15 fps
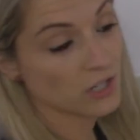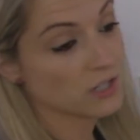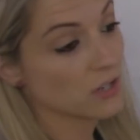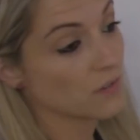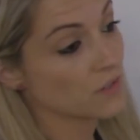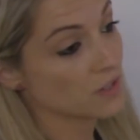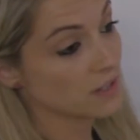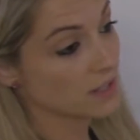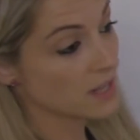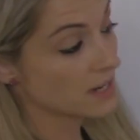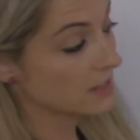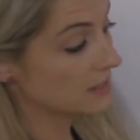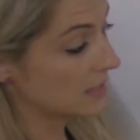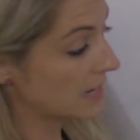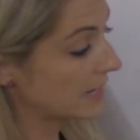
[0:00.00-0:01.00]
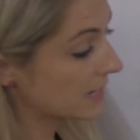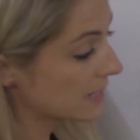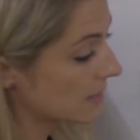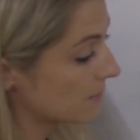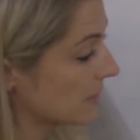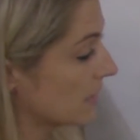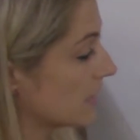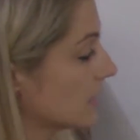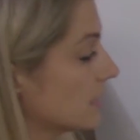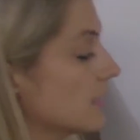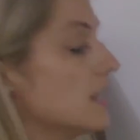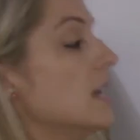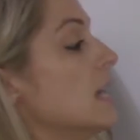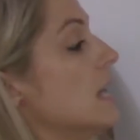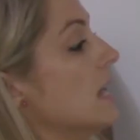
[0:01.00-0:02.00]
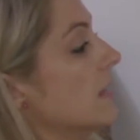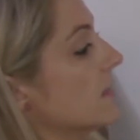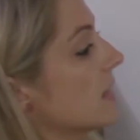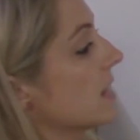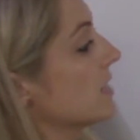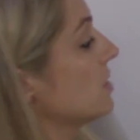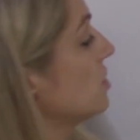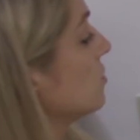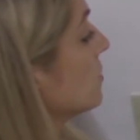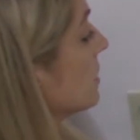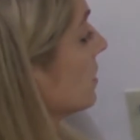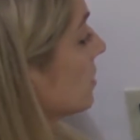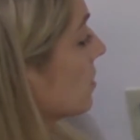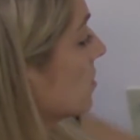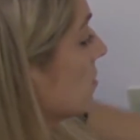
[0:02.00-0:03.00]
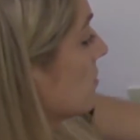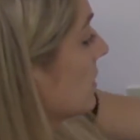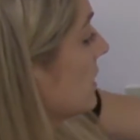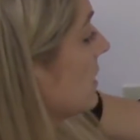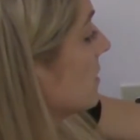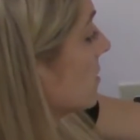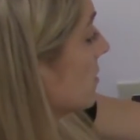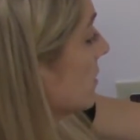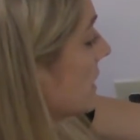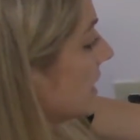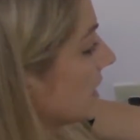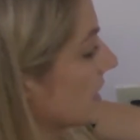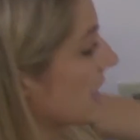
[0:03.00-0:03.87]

So if there's a lot of light coming in, then you can go with either light